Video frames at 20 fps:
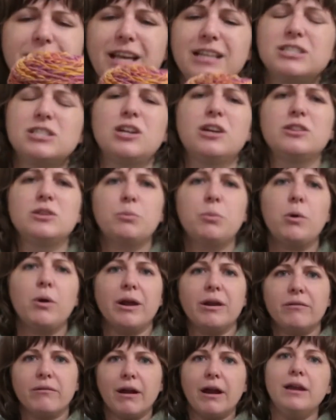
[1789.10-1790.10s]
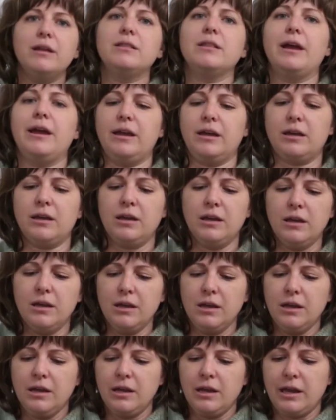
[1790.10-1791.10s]
that's not the point, right? Like,
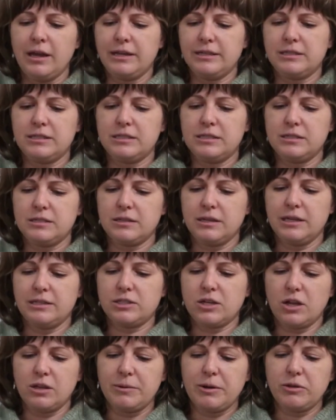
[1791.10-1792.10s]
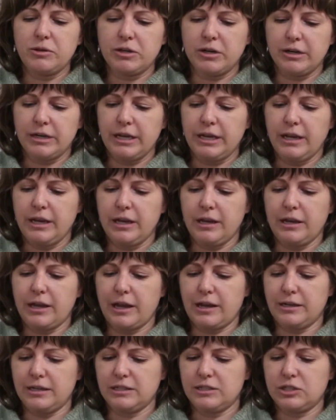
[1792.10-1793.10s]
it's all about learning,
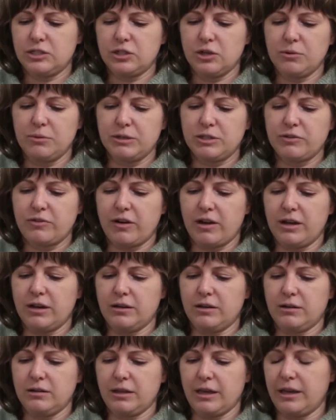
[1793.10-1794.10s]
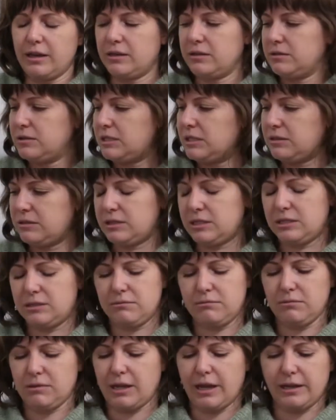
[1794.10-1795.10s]
and it's so much fun, like
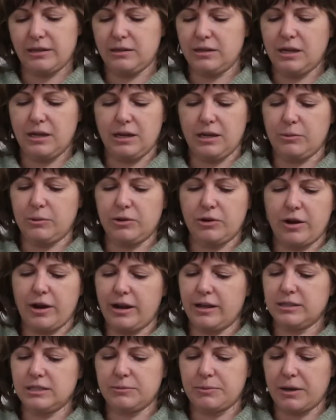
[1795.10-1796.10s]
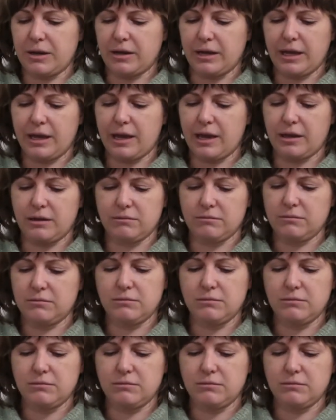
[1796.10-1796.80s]
knitting with your hand spun. I can't